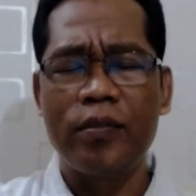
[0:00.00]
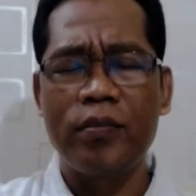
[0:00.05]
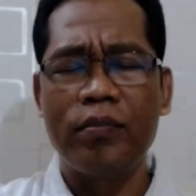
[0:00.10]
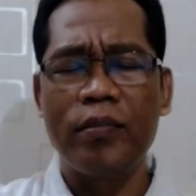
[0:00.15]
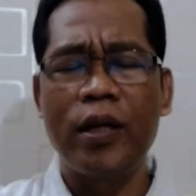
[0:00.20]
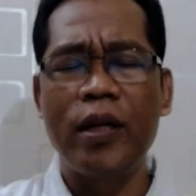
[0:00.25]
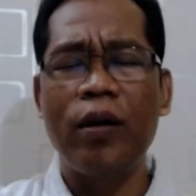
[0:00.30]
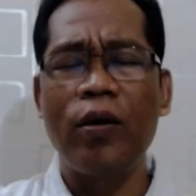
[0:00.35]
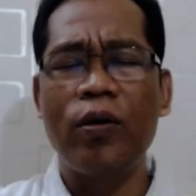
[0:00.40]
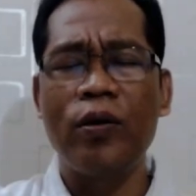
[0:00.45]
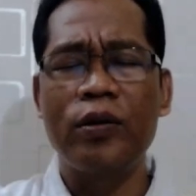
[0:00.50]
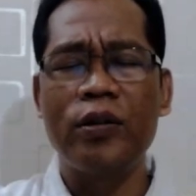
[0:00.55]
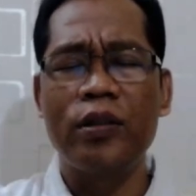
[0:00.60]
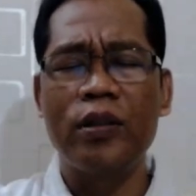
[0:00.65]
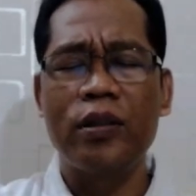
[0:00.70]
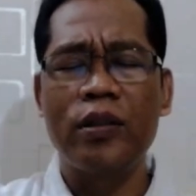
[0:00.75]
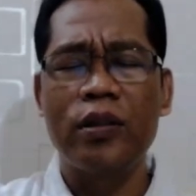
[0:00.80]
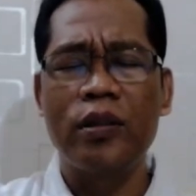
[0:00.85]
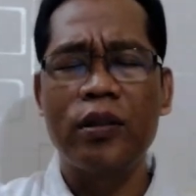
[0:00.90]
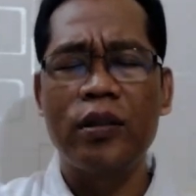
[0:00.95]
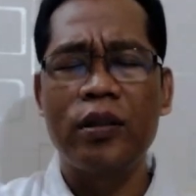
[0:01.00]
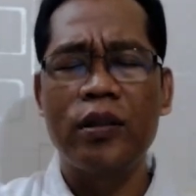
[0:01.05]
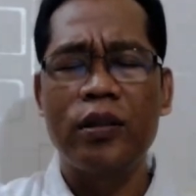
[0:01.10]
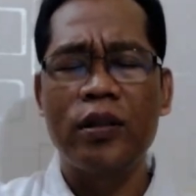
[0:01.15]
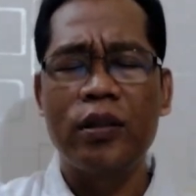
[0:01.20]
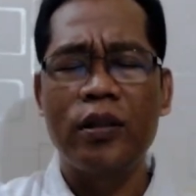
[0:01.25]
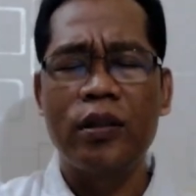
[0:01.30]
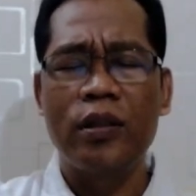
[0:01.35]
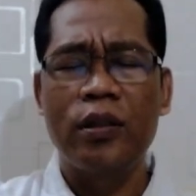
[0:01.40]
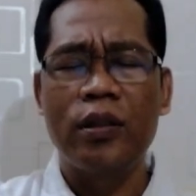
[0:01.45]
But Lord,
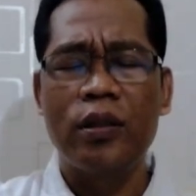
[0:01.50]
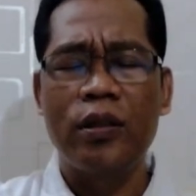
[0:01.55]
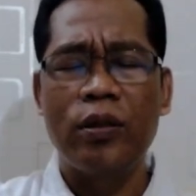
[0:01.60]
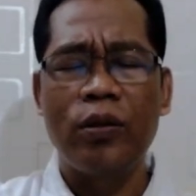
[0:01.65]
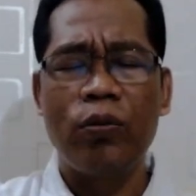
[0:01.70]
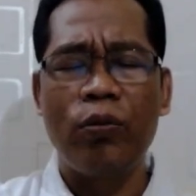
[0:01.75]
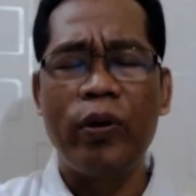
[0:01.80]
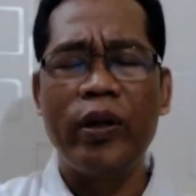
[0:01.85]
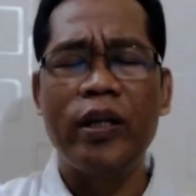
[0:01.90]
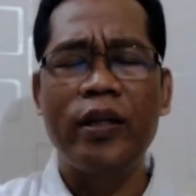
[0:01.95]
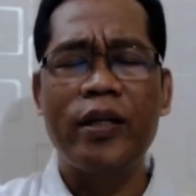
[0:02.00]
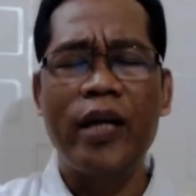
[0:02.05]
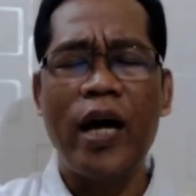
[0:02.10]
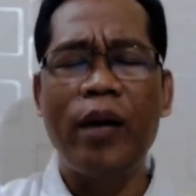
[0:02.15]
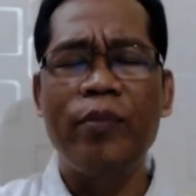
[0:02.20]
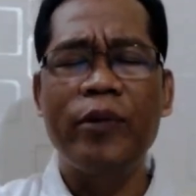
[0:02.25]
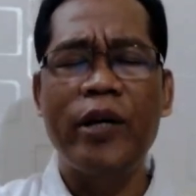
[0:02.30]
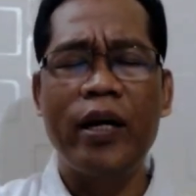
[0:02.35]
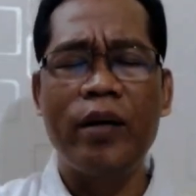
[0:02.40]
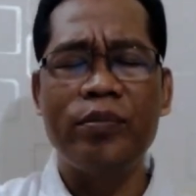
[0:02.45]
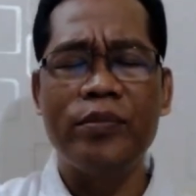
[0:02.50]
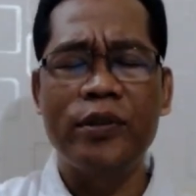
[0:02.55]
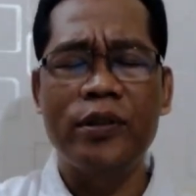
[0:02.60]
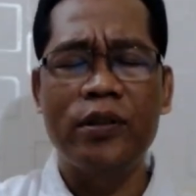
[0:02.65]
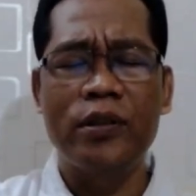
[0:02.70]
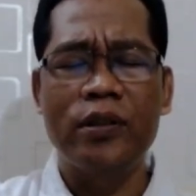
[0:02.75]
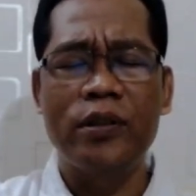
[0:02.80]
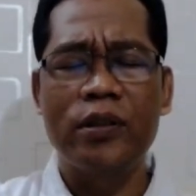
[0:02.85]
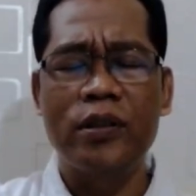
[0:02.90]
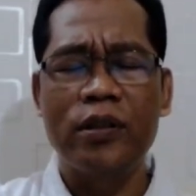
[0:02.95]
when the time
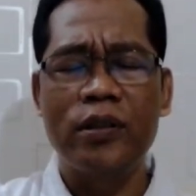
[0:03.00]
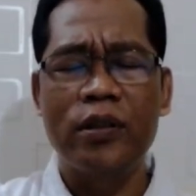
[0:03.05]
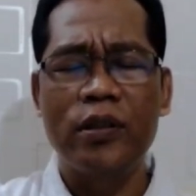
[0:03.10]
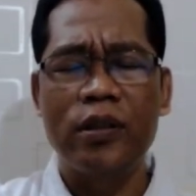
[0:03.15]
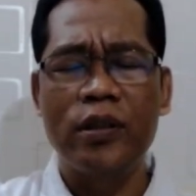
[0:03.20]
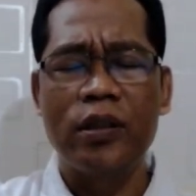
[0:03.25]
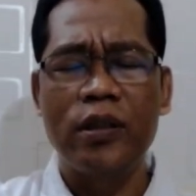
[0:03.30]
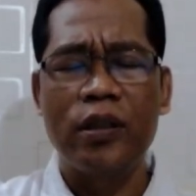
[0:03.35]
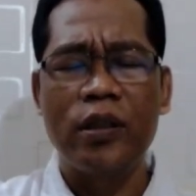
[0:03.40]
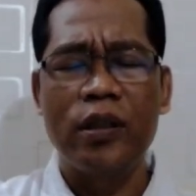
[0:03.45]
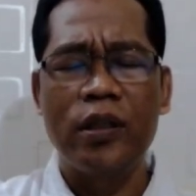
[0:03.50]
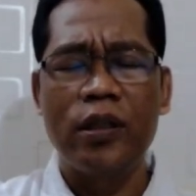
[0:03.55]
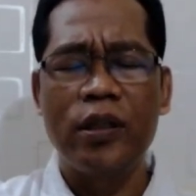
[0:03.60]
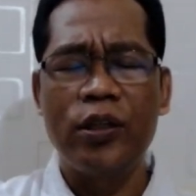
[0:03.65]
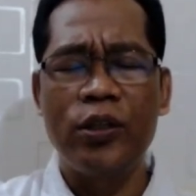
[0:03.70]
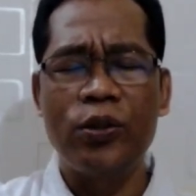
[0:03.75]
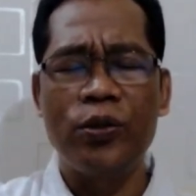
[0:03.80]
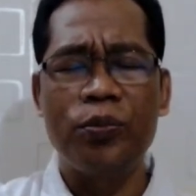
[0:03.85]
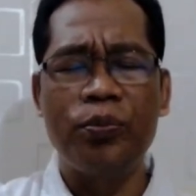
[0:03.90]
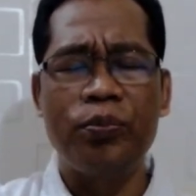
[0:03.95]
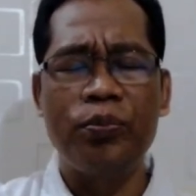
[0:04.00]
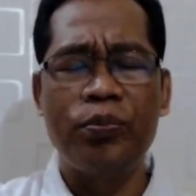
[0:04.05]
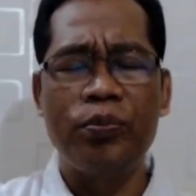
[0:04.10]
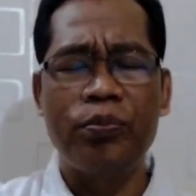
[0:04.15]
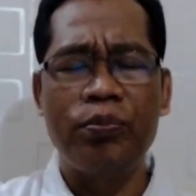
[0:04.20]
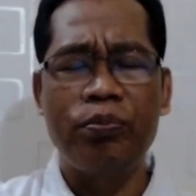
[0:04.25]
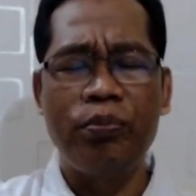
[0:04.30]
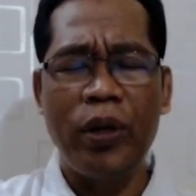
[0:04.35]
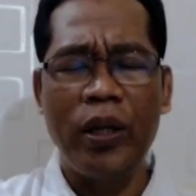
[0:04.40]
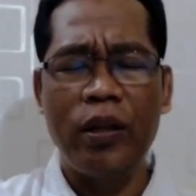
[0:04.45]
comes, you
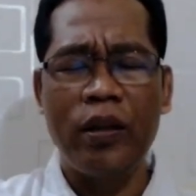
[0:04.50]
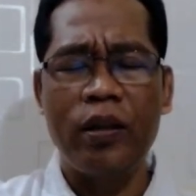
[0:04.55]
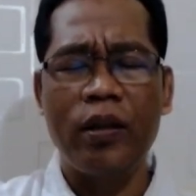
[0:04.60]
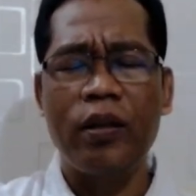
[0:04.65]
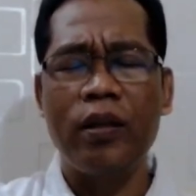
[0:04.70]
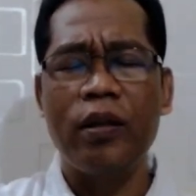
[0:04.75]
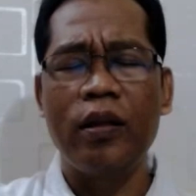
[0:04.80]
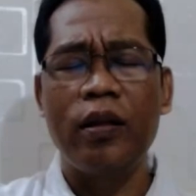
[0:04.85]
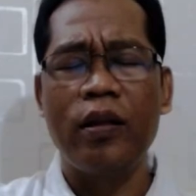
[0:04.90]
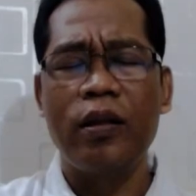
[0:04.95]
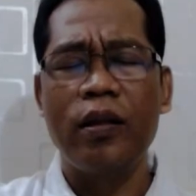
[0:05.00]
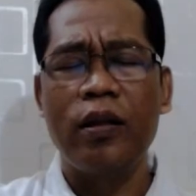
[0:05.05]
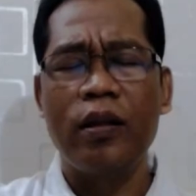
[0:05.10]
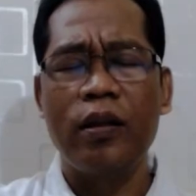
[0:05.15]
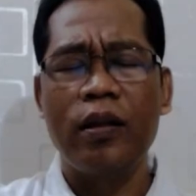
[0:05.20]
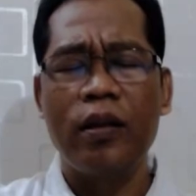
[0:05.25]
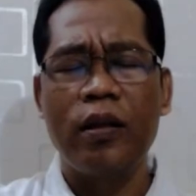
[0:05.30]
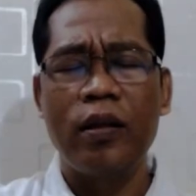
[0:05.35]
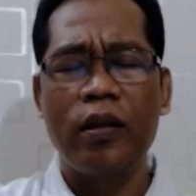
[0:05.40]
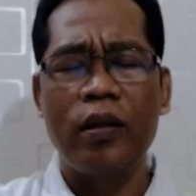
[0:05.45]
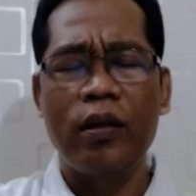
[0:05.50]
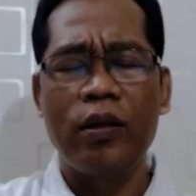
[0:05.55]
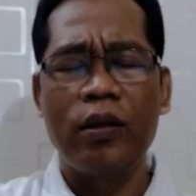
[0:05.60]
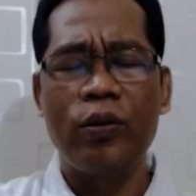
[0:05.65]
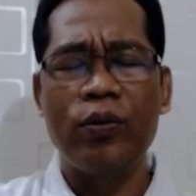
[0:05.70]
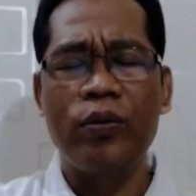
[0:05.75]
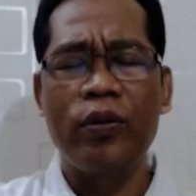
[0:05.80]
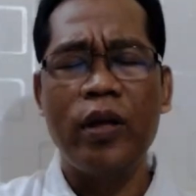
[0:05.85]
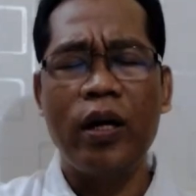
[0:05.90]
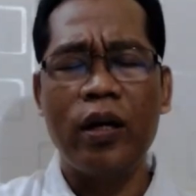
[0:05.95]

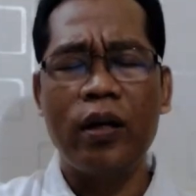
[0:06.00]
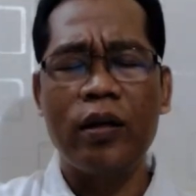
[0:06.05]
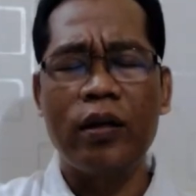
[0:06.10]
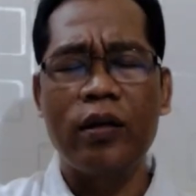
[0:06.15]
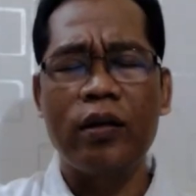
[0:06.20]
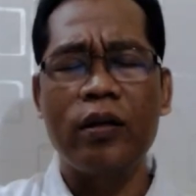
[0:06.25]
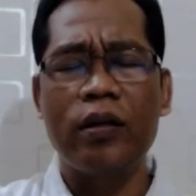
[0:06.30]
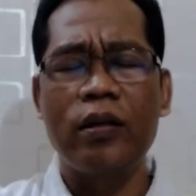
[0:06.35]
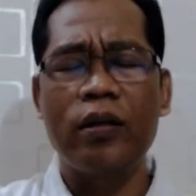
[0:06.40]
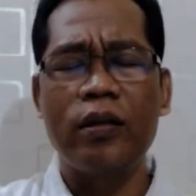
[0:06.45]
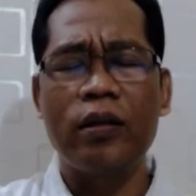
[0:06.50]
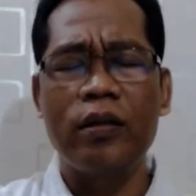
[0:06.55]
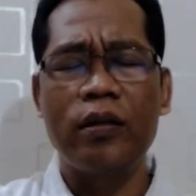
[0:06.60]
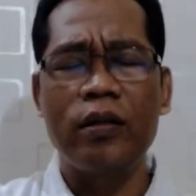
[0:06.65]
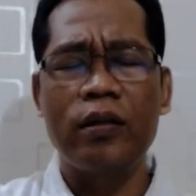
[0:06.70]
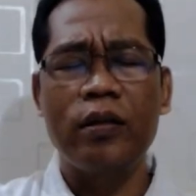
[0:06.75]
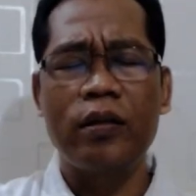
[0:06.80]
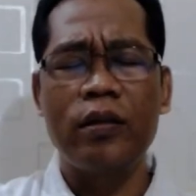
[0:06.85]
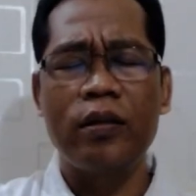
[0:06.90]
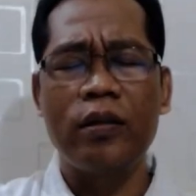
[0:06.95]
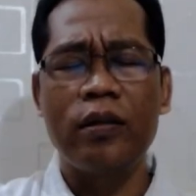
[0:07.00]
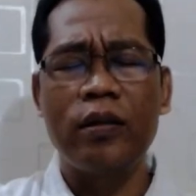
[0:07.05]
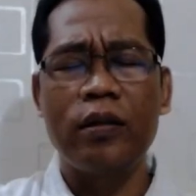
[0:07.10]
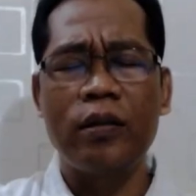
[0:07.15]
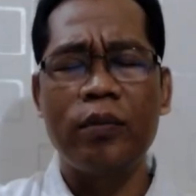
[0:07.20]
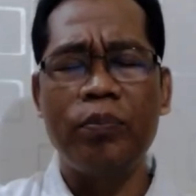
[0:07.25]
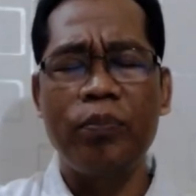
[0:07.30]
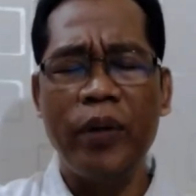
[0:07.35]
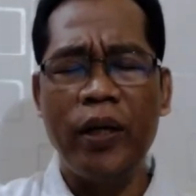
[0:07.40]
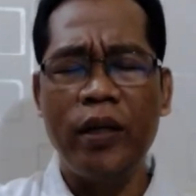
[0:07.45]
dug
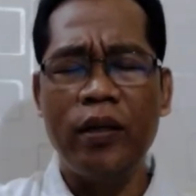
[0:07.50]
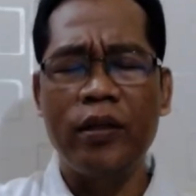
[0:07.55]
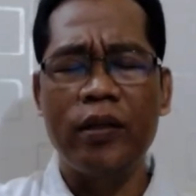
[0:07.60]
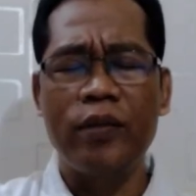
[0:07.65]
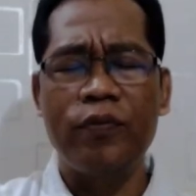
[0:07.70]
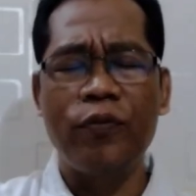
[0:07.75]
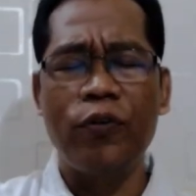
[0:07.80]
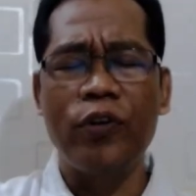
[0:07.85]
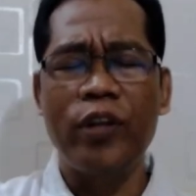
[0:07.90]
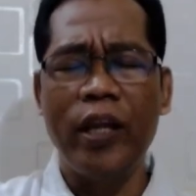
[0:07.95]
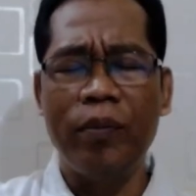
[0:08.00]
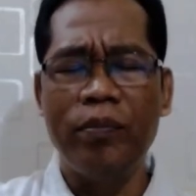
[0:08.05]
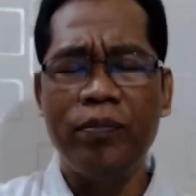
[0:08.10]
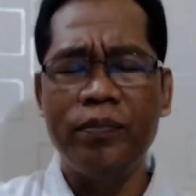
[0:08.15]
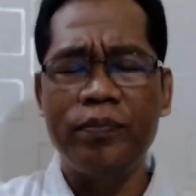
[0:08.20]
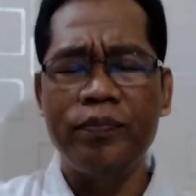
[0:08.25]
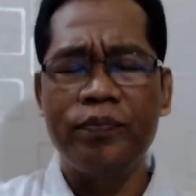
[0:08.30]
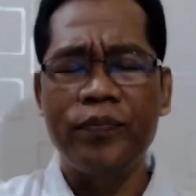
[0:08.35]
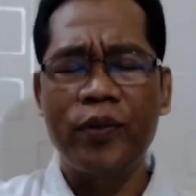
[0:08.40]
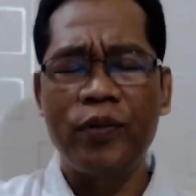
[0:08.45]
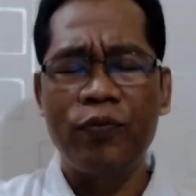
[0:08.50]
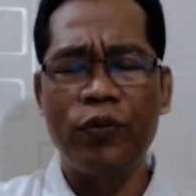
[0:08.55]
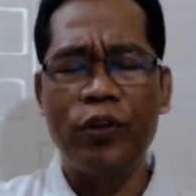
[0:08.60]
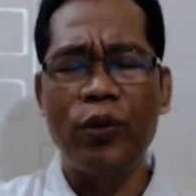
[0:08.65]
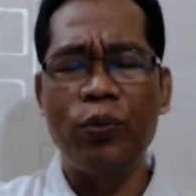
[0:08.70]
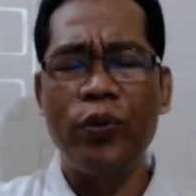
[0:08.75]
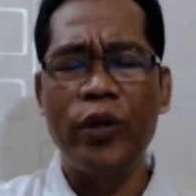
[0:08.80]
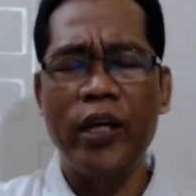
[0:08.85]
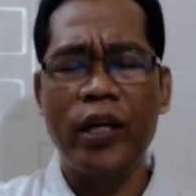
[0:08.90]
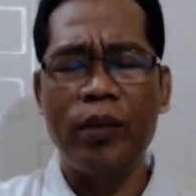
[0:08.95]
a pit for them, for the
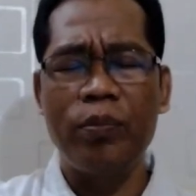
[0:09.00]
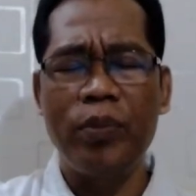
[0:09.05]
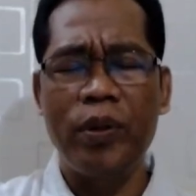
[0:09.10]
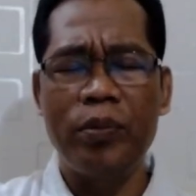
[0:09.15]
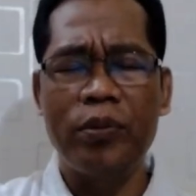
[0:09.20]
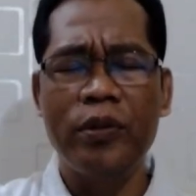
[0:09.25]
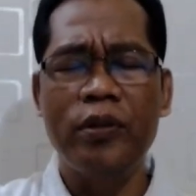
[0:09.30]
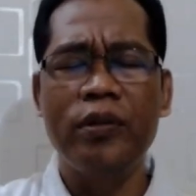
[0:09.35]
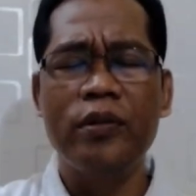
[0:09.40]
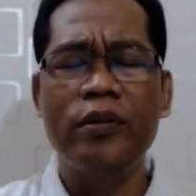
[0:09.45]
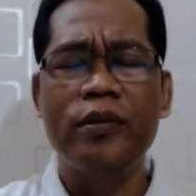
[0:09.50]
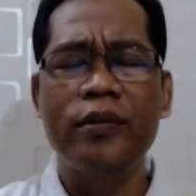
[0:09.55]
wicked people,